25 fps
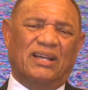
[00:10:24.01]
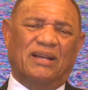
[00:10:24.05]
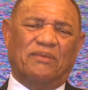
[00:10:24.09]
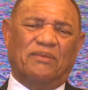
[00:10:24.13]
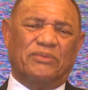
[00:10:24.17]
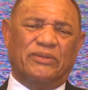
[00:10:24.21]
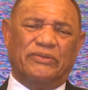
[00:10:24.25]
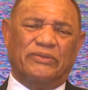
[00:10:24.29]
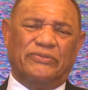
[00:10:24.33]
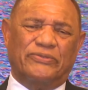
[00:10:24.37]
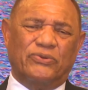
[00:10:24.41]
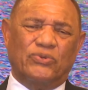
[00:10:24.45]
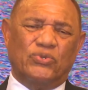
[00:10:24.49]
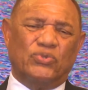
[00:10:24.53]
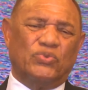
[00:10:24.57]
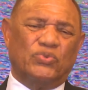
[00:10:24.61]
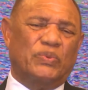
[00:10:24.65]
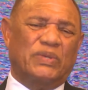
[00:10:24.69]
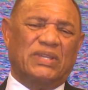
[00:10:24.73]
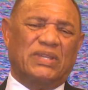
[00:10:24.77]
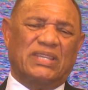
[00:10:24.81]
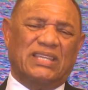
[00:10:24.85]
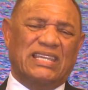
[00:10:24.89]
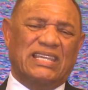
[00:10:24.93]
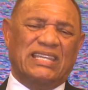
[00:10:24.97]
The food
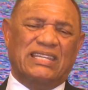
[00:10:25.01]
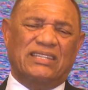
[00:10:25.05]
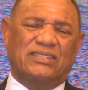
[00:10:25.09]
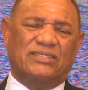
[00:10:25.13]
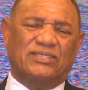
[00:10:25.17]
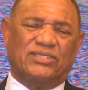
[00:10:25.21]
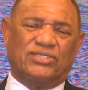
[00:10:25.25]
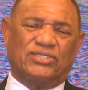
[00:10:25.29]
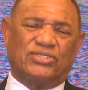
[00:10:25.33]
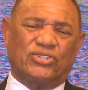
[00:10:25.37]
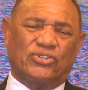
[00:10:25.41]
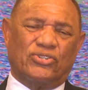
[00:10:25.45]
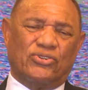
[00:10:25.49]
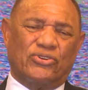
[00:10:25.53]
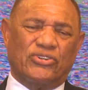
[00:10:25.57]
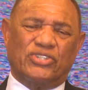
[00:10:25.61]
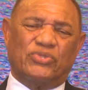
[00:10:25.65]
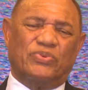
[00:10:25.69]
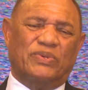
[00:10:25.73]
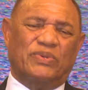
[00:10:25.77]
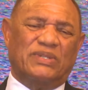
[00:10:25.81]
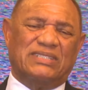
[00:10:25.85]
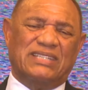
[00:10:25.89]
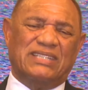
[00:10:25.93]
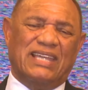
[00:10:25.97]
we eat, the stories
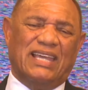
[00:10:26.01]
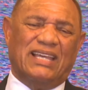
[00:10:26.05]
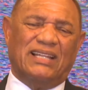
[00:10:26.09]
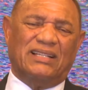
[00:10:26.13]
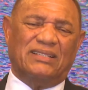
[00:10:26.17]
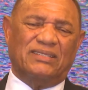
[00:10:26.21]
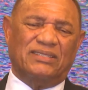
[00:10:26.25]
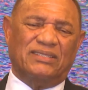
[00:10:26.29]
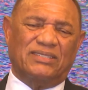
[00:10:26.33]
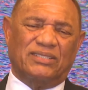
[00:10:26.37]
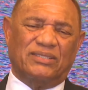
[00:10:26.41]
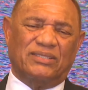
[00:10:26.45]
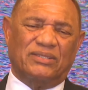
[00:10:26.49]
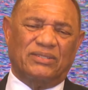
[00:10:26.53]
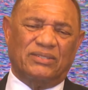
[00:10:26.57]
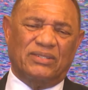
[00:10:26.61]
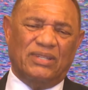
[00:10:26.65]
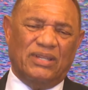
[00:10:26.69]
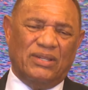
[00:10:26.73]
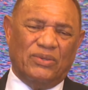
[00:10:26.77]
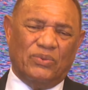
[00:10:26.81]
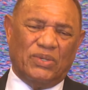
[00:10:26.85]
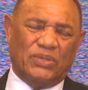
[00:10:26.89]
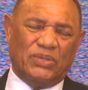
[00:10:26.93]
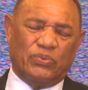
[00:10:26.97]
we tell,
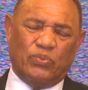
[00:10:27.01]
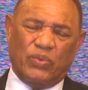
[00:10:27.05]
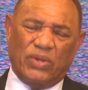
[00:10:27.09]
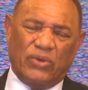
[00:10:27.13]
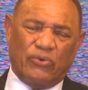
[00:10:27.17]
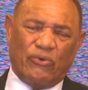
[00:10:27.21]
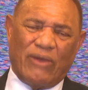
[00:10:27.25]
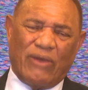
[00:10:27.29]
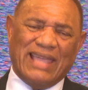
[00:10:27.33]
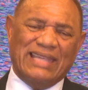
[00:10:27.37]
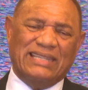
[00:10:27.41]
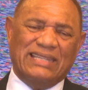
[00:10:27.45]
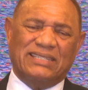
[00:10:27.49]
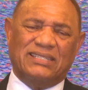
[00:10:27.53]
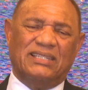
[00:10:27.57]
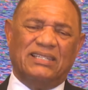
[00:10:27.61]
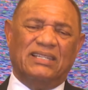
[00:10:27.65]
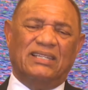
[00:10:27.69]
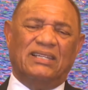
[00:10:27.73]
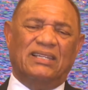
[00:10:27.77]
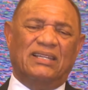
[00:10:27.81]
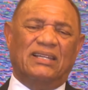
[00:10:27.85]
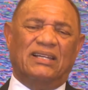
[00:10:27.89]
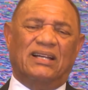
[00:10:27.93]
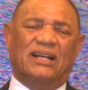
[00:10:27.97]
what we write,
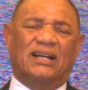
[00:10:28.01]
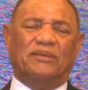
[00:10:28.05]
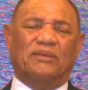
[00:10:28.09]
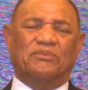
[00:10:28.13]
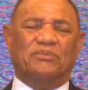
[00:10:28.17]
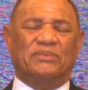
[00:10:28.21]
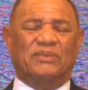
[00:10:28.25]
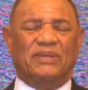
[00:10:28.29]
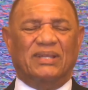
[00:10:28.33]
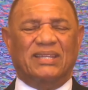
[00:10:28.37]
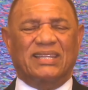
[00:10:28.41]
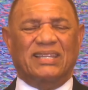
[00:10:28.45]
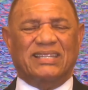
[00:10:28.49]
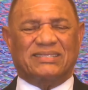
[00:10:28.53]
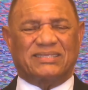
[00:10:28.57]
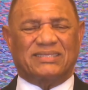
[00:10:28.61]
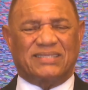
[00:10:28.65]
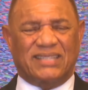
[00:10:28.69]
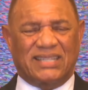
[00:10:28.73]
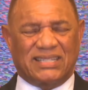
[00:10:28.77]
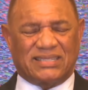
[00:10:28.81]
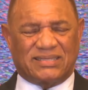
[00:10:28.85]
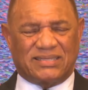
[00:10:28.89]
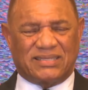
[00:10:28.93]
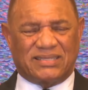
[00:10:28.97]

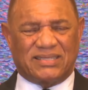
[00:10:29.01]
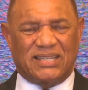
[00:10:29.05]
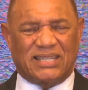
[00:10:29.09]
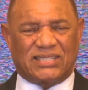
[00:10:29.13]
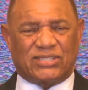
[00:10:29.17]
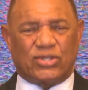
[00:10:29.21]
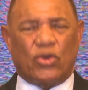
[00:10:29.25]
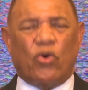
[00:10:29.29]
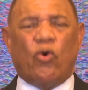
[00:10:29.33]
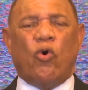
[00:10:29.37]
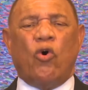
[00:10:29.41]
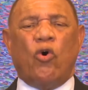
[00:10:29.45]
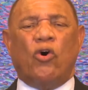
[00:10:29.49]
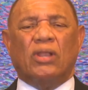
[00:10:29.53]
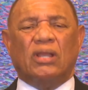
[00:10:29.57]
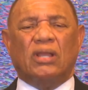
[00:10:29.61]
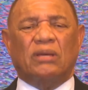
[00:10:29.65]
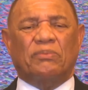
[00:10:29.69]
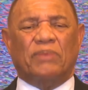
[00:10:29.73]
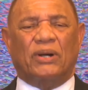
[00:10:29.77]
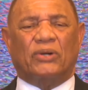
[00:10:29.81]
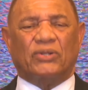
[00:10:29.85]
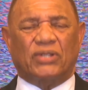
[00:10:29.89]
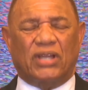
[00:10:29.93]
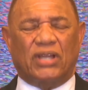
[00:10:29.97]
it's all
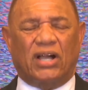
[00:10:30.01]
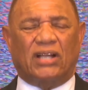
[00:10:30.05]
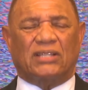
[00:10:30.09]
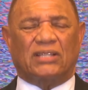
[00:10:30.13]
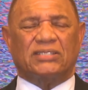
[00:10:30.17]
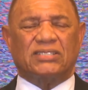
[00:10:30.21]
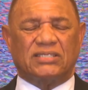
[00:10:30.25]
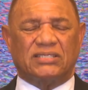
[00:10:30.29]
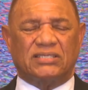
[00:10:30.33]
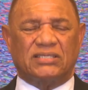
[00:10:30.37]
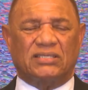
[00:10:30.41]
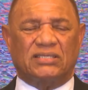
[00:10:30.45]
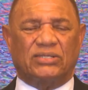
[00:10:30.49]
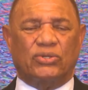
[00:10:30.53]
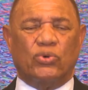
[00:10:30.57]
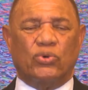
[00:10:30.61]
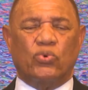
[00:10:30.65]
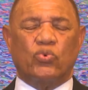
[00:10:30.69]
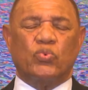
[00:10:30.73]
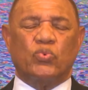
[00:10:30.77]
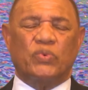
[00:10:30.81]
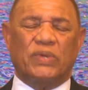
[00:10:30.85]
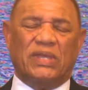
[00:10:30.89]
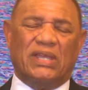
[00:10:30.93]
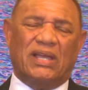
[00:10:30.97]
about us and who
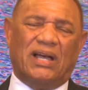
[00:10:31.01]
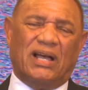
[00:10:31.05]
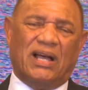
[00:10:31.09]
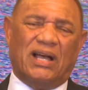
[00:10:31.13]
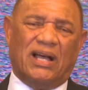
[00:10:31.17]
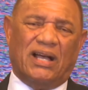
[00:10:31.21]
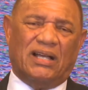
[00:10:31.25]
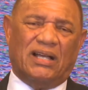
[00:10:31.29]
we are.